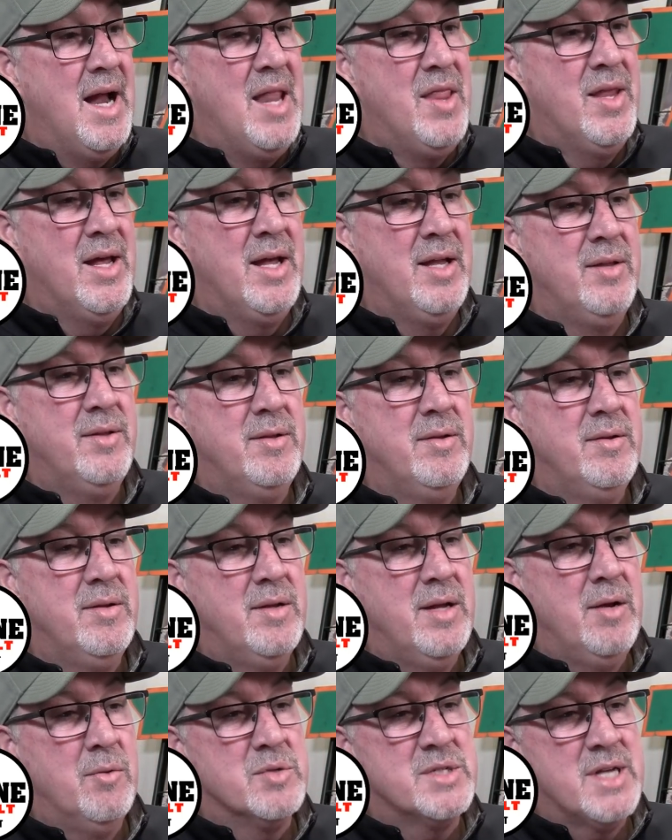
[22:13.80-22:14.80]
And then
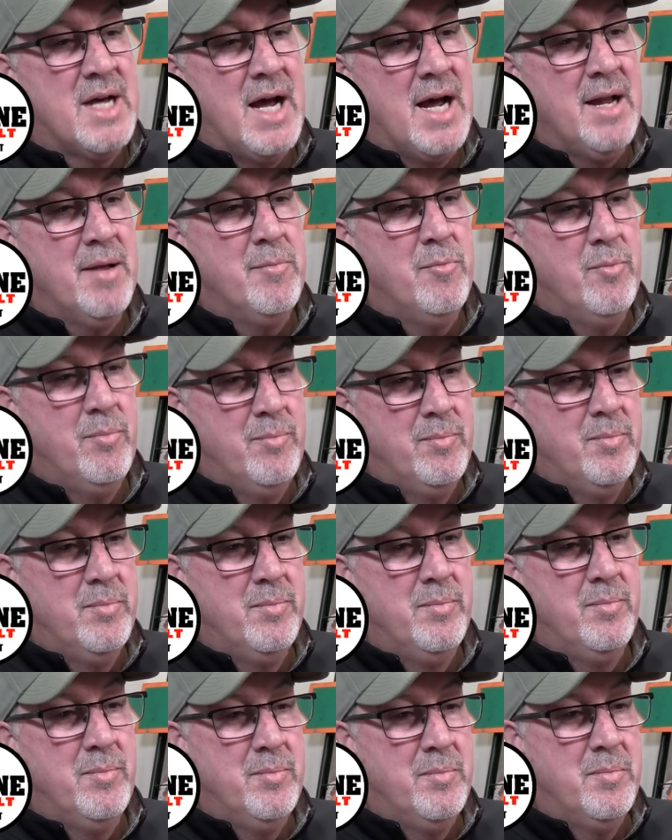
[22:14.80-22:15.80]
it was kind of
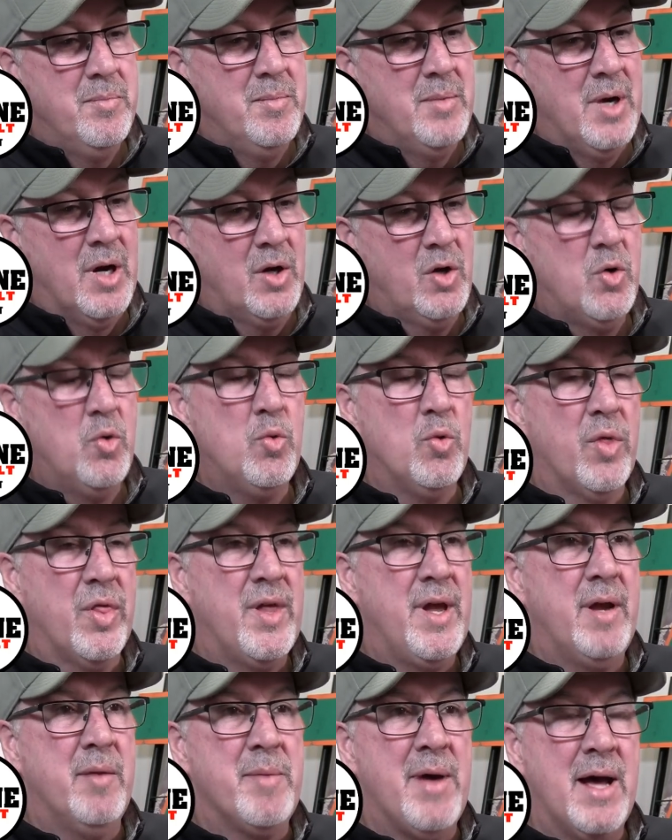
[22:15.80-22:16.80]
a cool
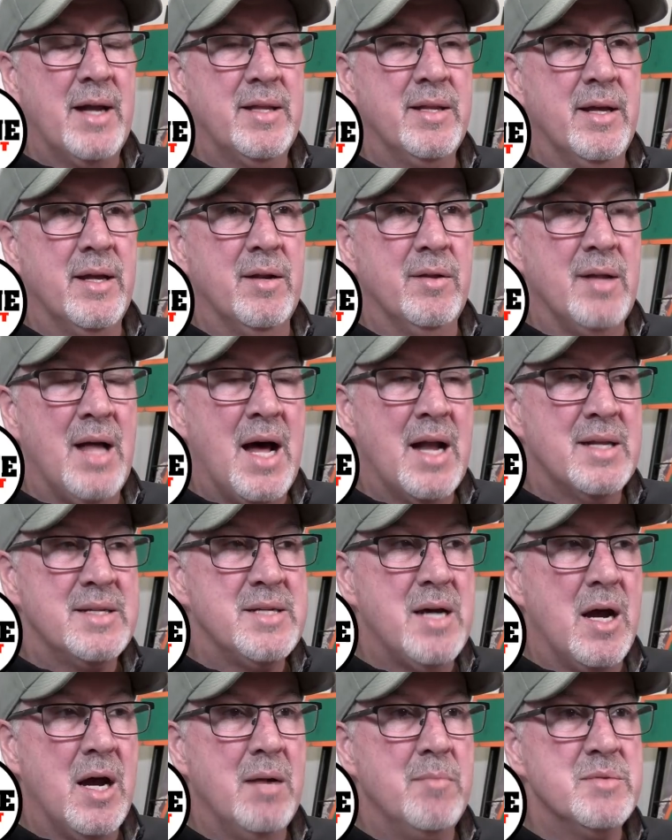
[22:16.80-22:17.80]
thing back then. A lot of
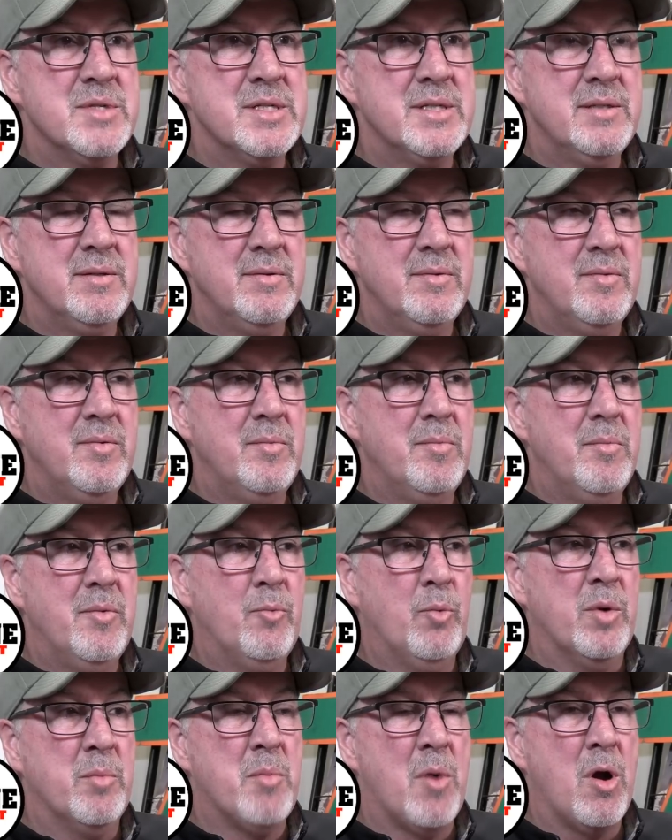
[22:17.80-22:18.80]
times
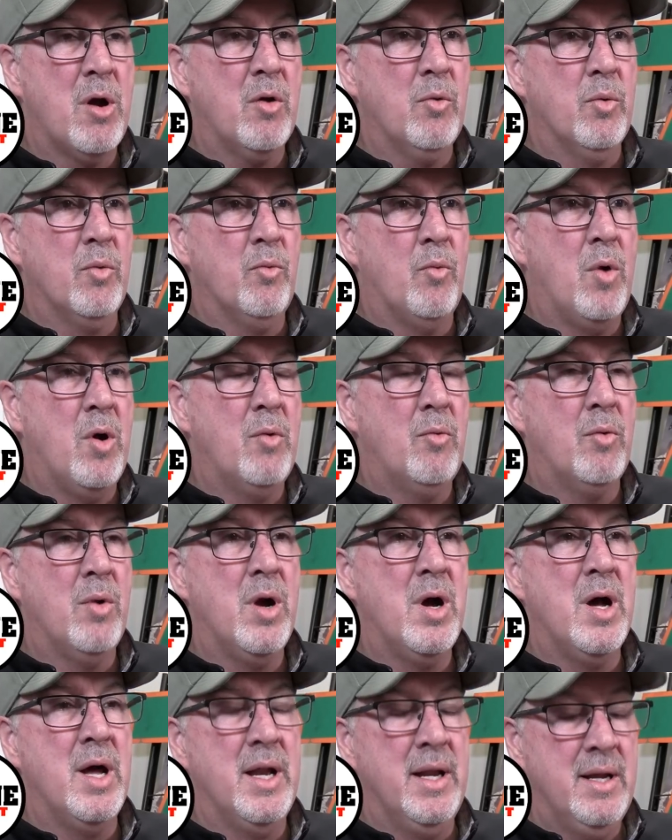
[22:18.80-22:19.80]
when Mark would want
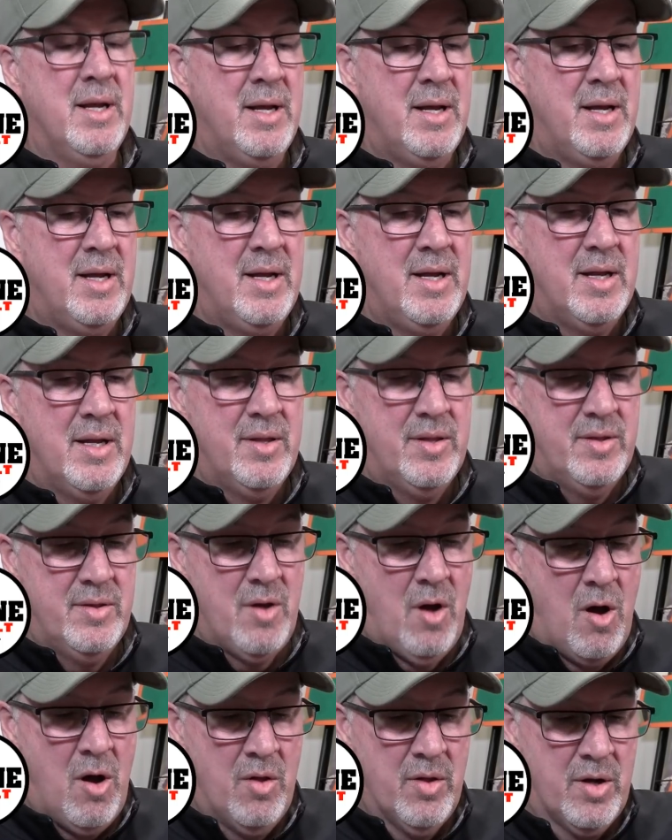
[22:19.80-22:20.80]
run,
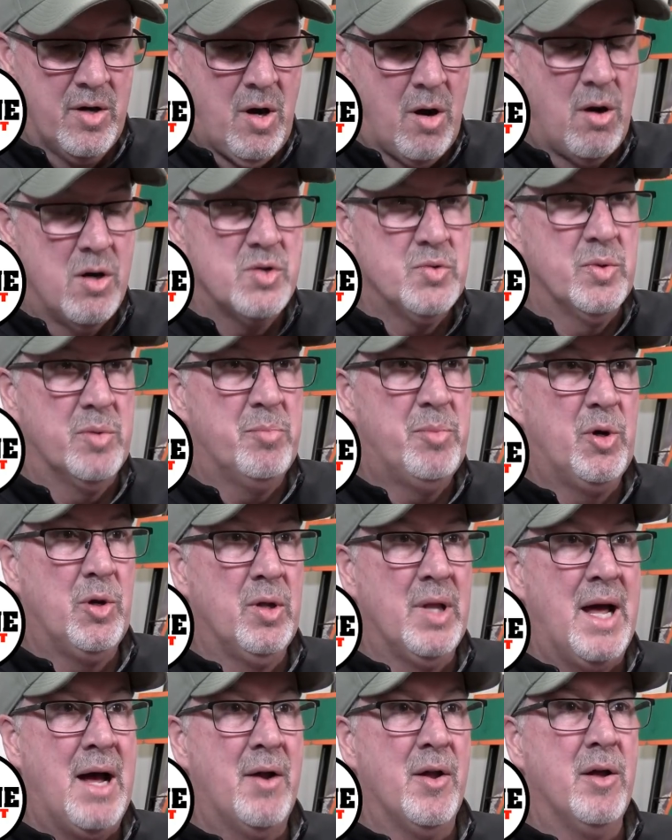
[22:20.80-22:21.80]
all the cars would
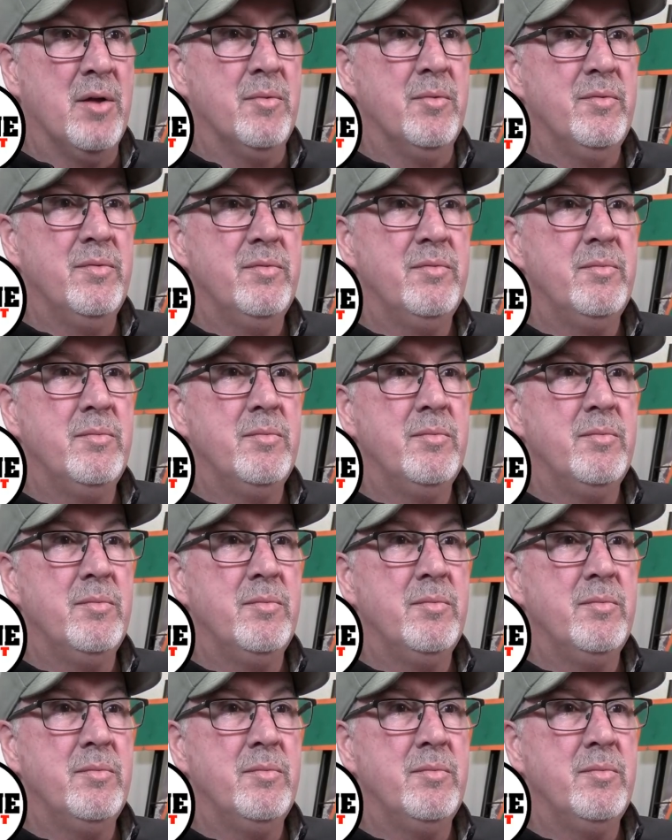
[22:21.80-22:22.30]
pull out on